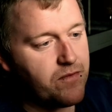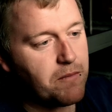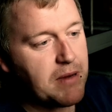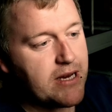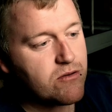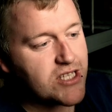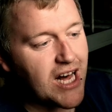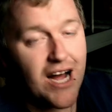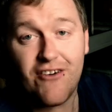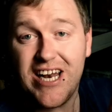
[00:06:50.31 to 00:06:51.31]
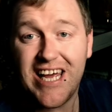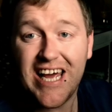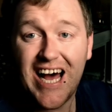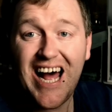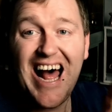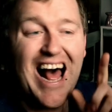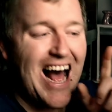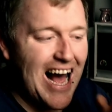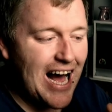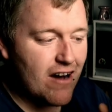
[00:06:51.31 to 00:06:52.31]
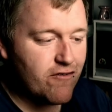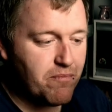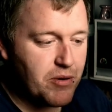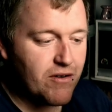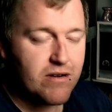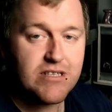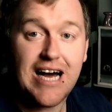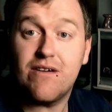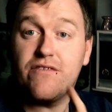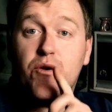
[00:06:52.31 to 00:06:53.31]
the beetles that are in here have burrowed down.